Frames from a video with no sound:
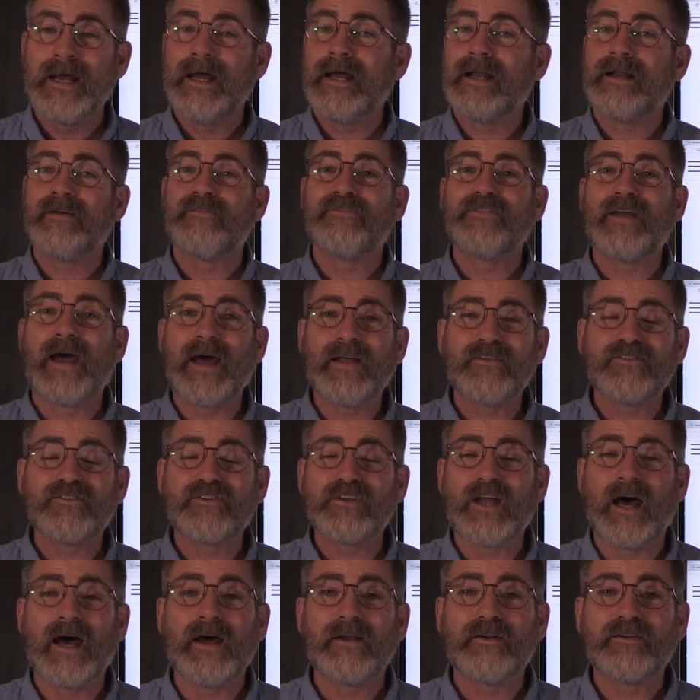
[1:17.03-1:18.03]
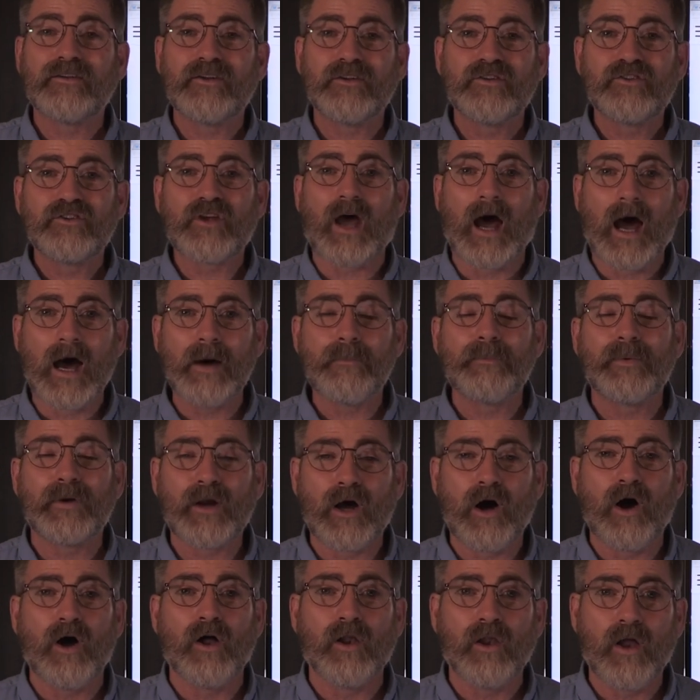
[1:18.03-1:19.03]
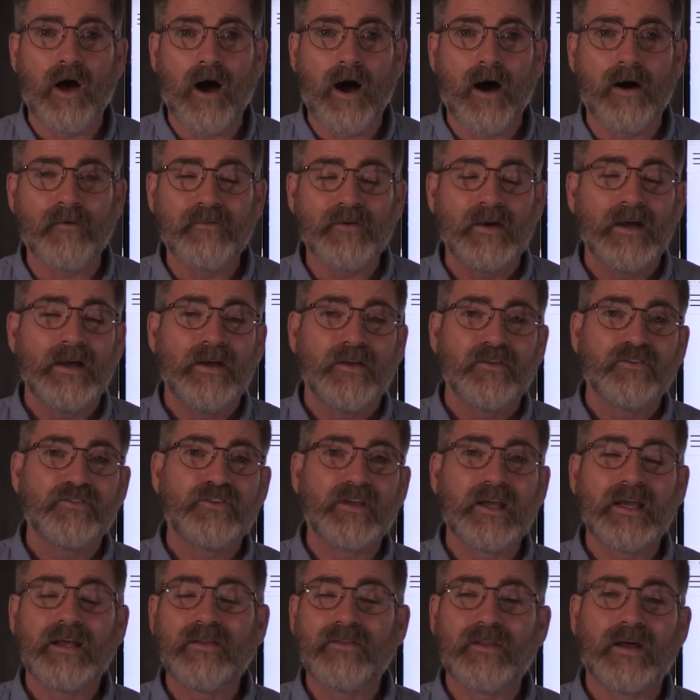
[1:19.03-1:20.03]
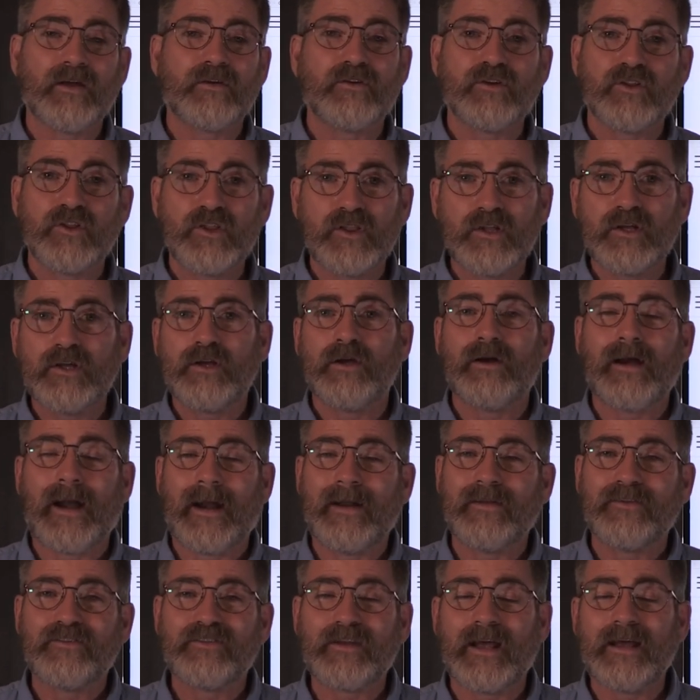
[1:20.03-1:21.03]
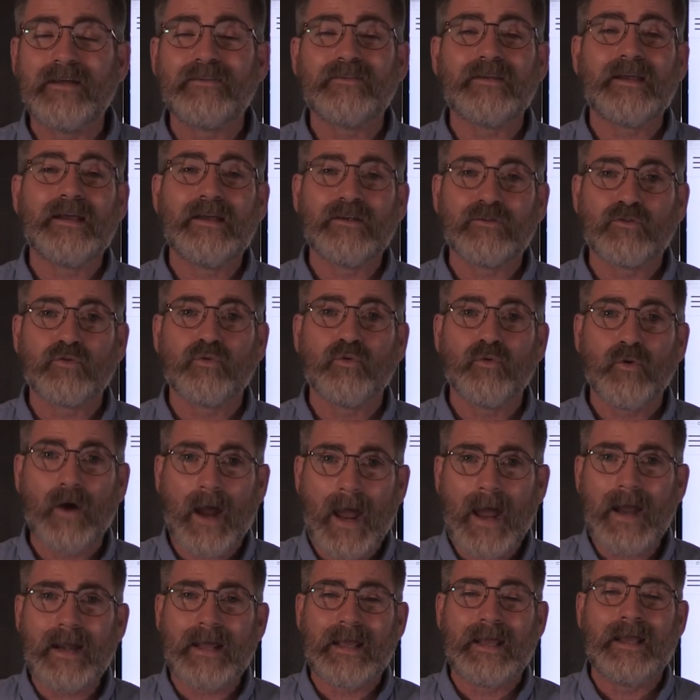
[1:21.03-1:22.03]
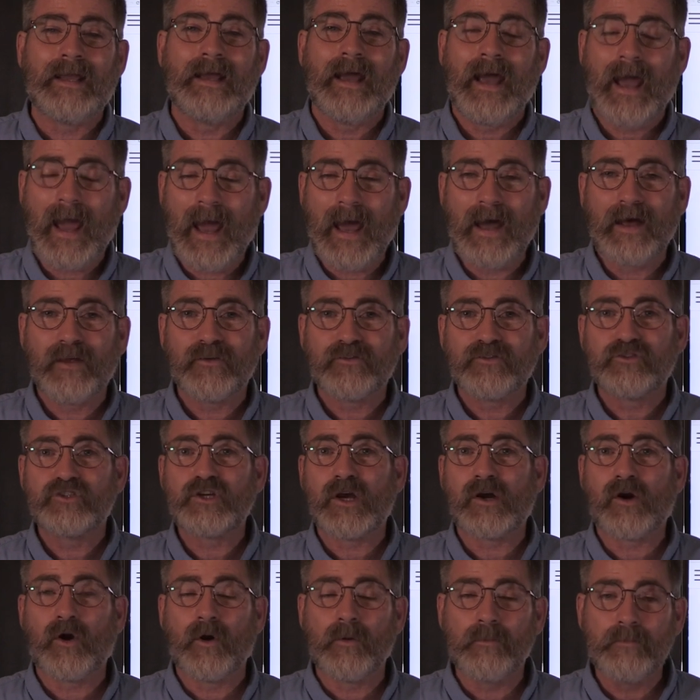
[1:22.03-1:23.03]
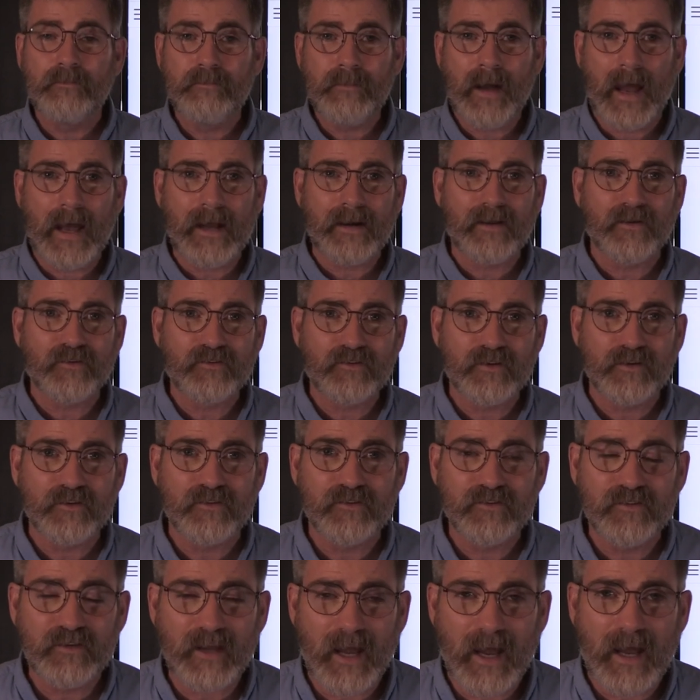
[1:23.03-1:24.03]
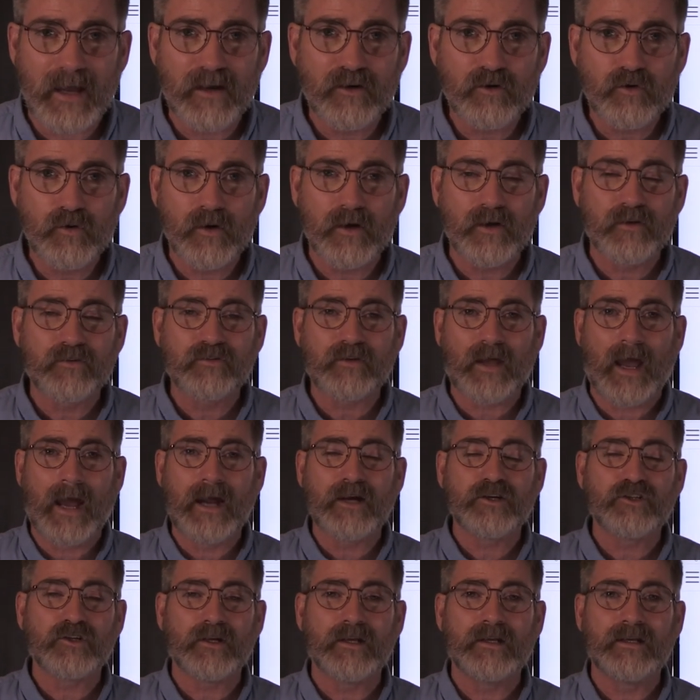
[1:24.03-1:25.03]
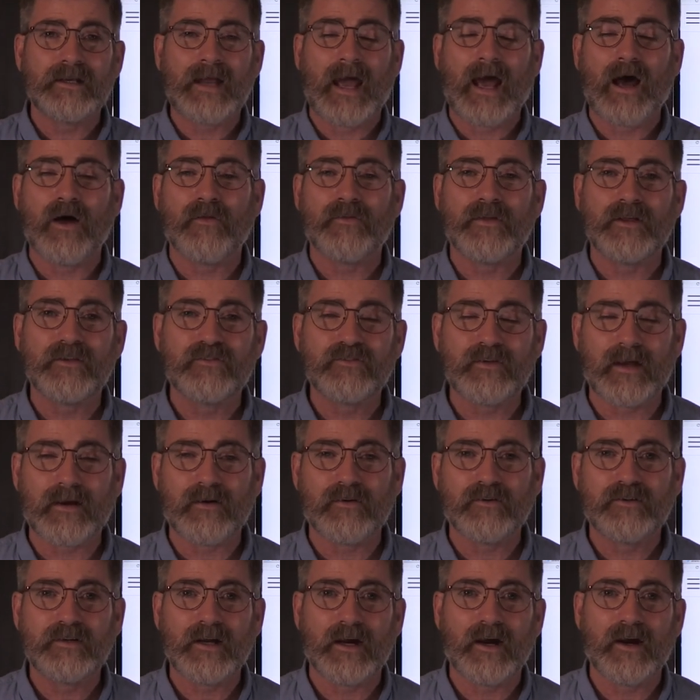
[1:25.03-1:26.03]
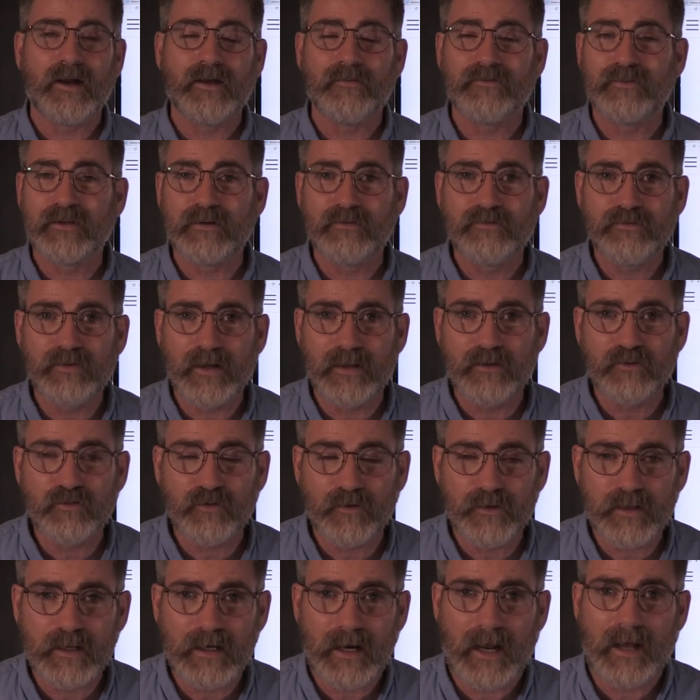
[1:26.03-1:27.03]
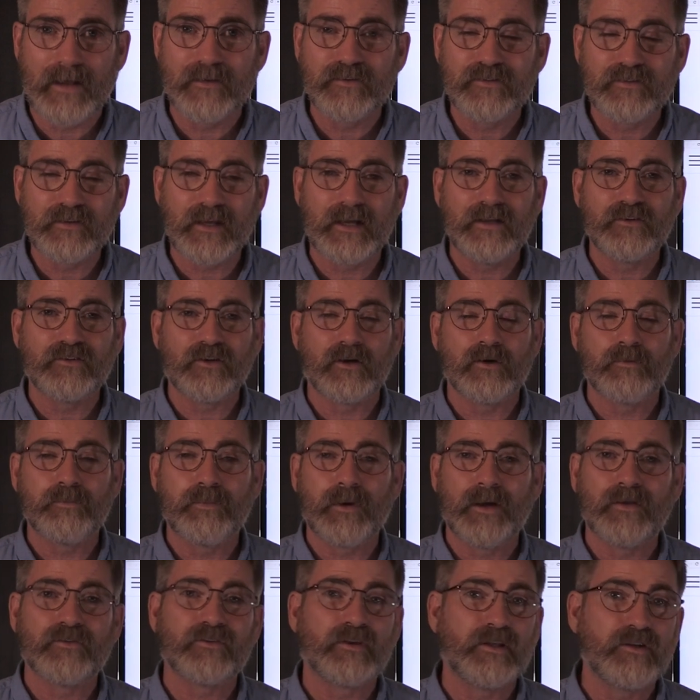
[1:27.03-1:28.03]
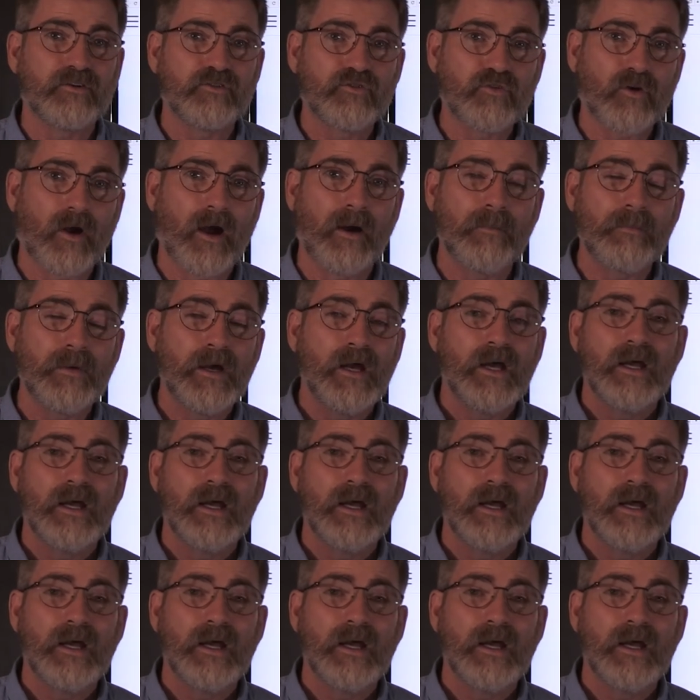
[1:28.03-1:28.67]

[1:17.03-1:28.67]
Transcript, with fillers: And if that's not to top it all off, seeing that the United States is ready, as General Mattis has said, who is actually now the Secretary of Defense for the United States under President Trump,